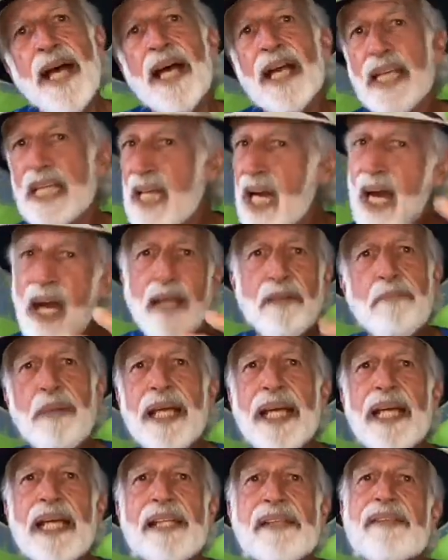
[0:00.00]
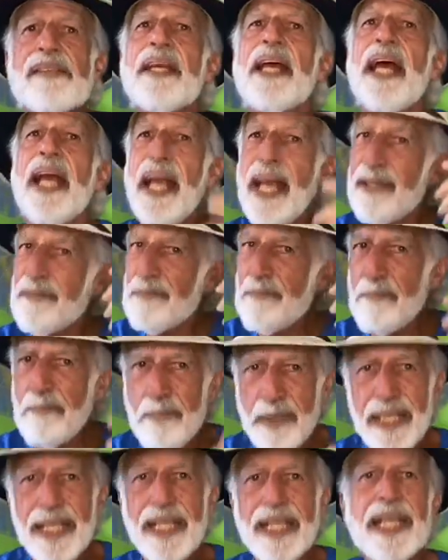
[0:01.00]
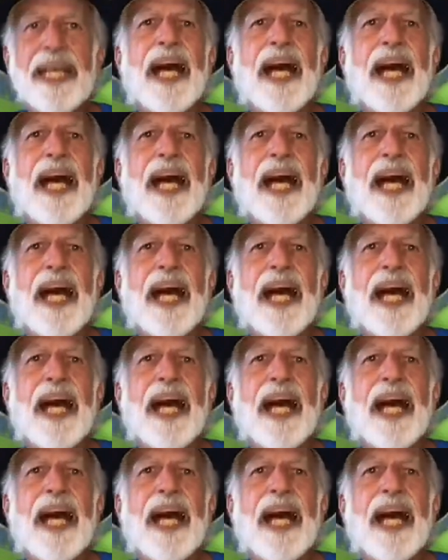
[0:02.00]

God bless and be